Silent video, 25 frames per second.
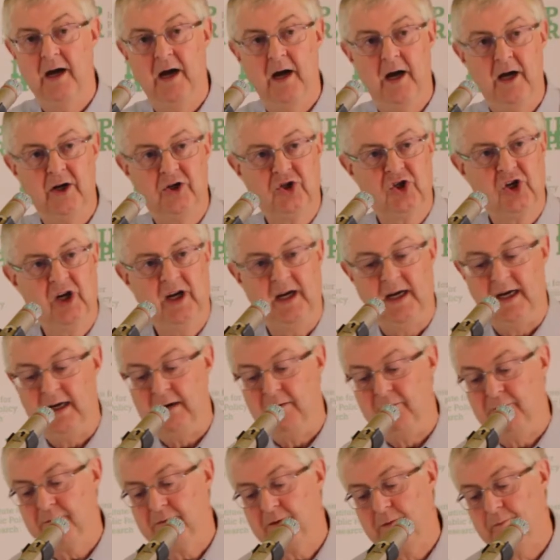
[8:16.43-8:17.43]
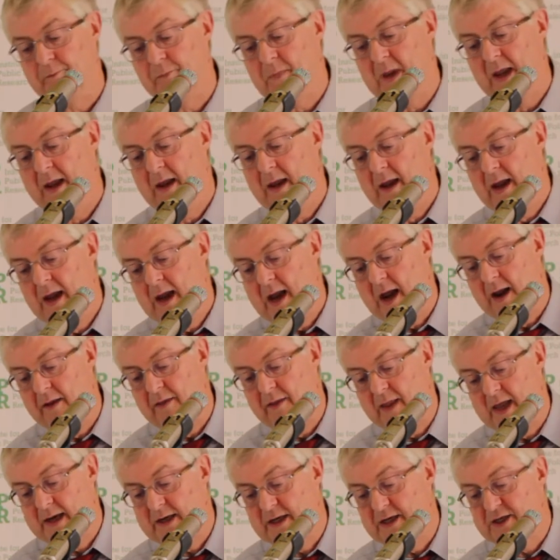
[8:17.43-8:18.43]
achieve. And
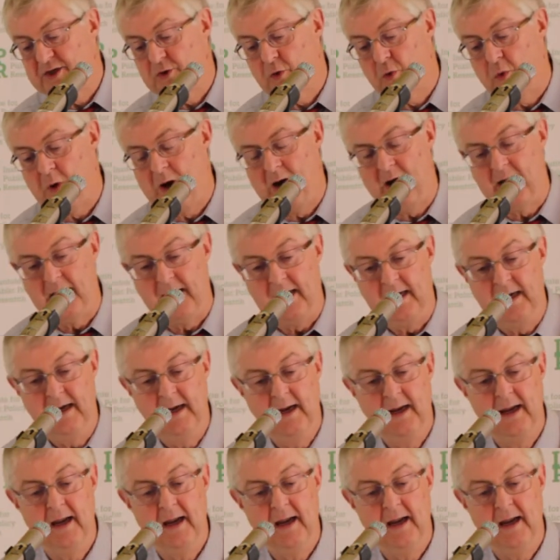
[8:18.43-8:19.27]
that is why,